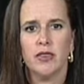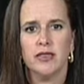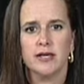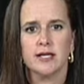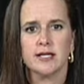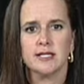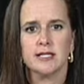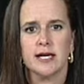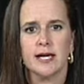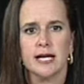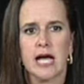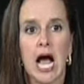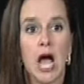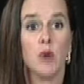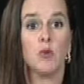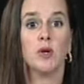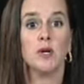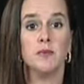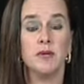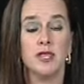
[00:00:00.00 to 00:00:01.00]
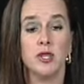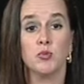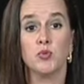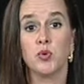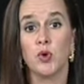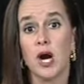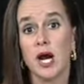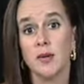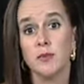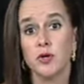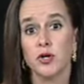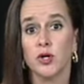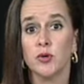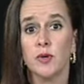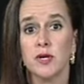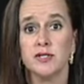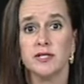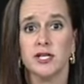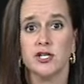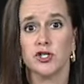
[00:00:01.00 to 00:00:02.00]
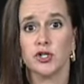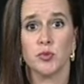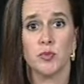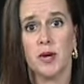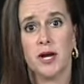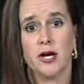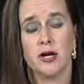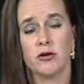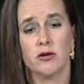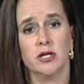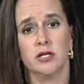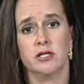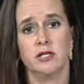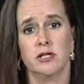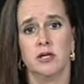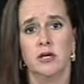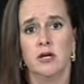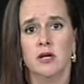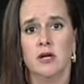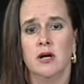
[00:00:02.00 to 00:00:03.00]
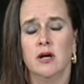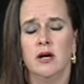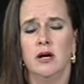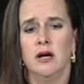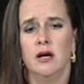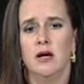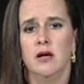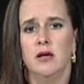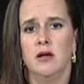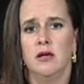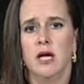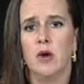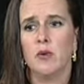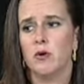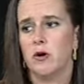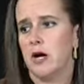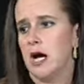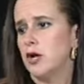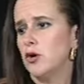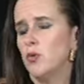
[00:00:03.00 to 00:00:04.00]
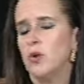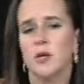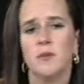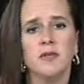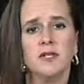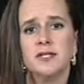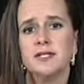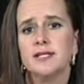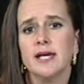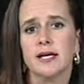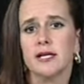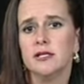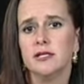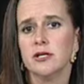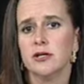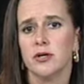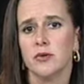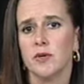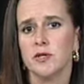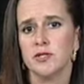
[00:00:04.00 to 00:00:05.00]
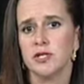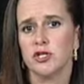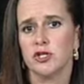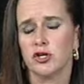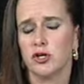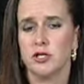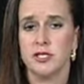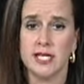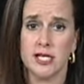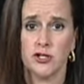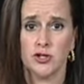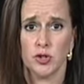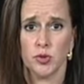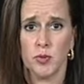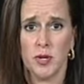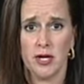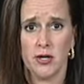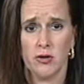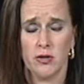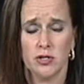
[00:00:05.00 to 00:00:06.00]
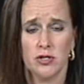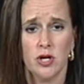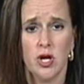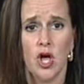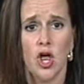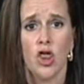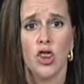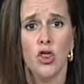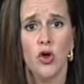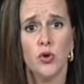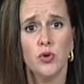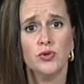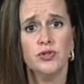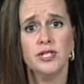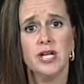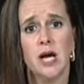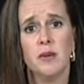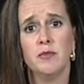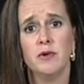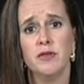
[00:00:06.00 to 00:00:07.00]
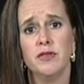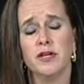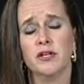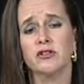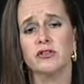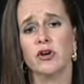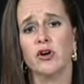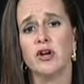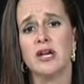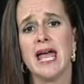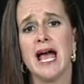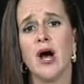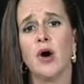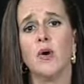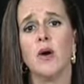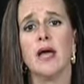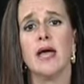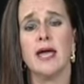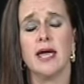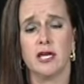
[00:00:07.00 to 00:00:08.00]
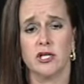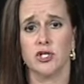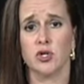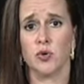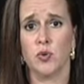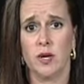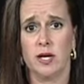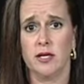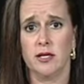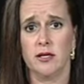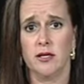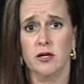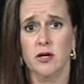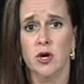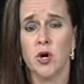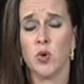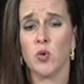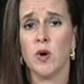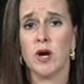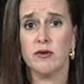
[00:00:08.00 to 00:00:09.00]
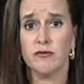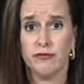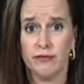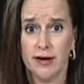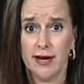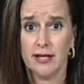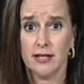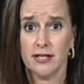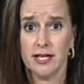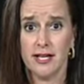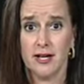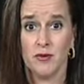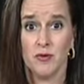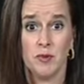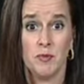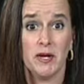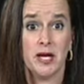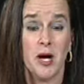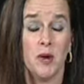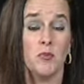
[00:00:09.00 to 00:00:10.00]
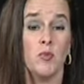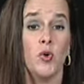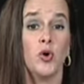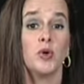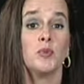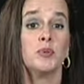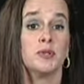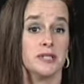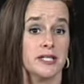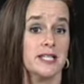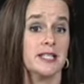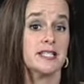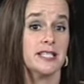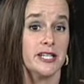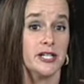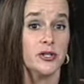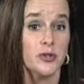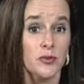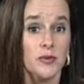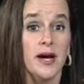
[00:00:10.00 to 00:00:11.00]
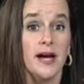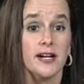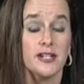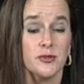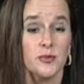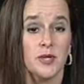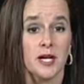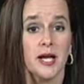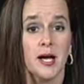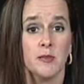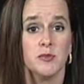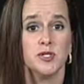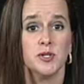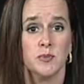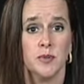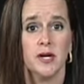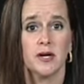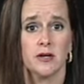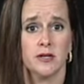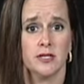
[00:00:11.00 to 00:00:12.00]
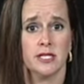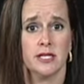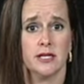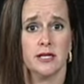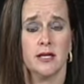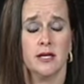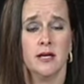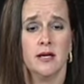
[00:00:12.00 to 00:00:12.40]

things like, I want to be the primary residential parent. I don't want to be the secondary residential parent. Those type of things are now antiquated. Quite frankly, we become more politically correct when it comes to parenting.